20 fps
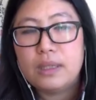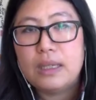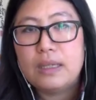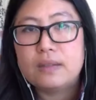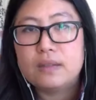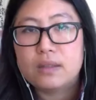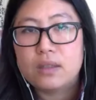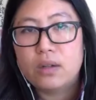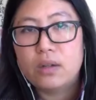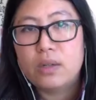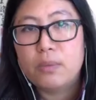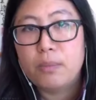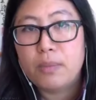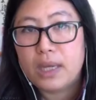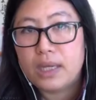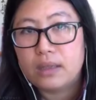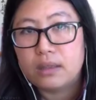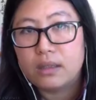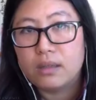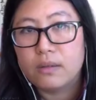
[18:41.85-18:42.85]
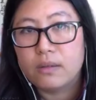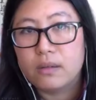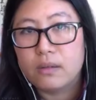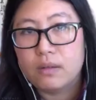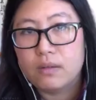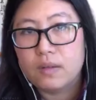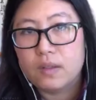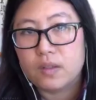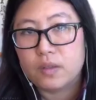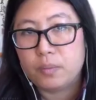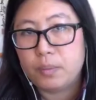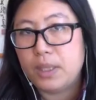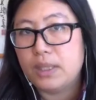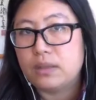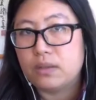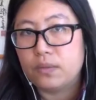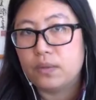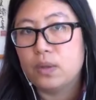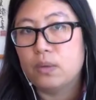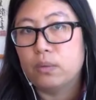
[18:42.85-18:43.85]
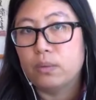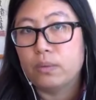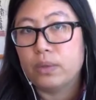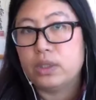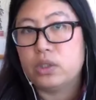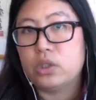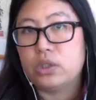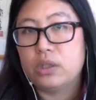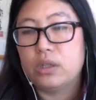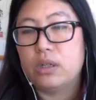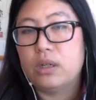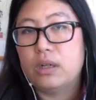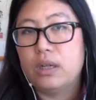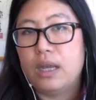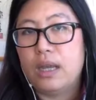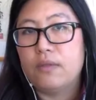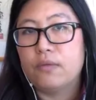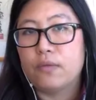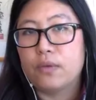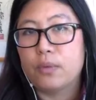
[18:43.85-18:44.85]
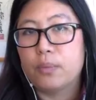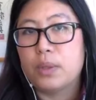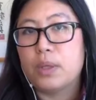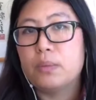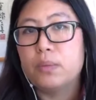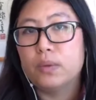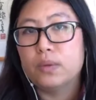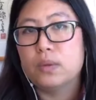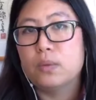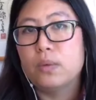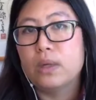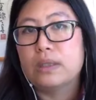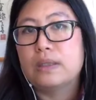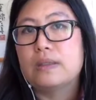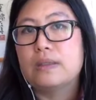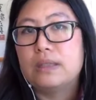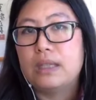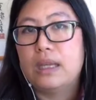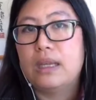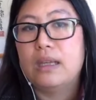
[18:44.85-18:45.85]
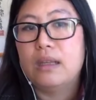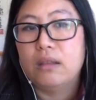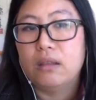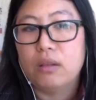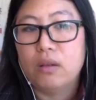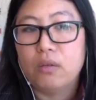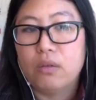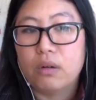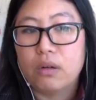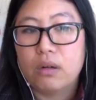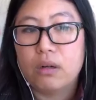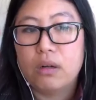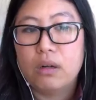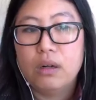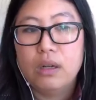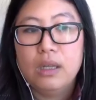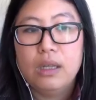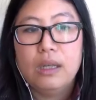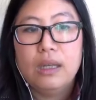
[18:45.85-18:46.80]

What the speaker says: it's going to make the space feel richer and for people to want to stay in longer.